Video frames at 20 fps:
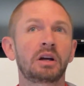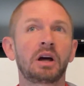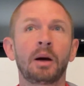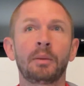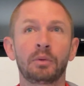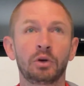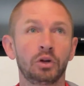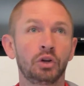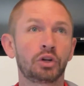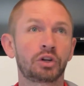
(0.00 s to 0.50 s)
I'm
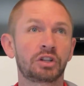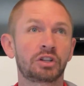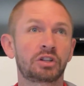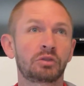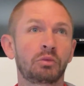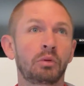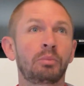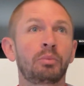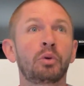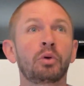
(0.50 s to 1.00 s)
going to look at the
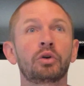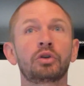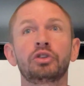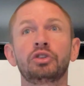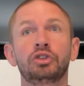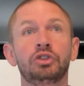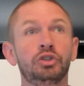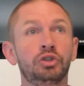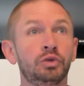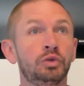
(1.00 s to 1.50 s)
report.
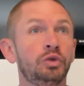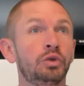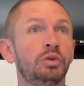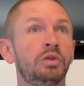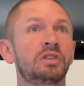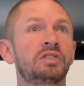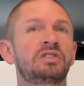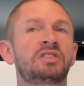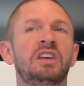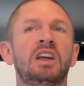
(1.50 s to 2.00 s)
You do
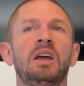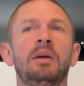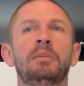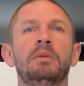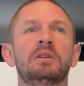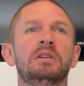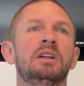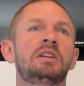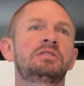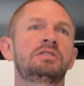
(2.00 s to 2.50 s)
the same,
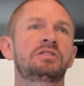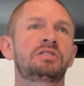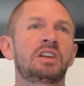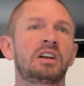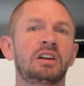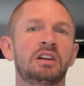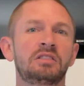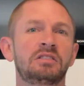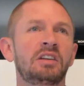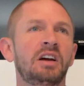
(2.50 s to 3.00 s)
and let's set
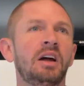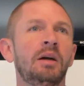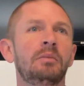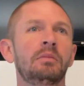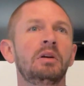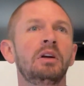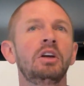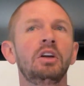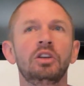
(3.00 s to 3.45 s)
a time.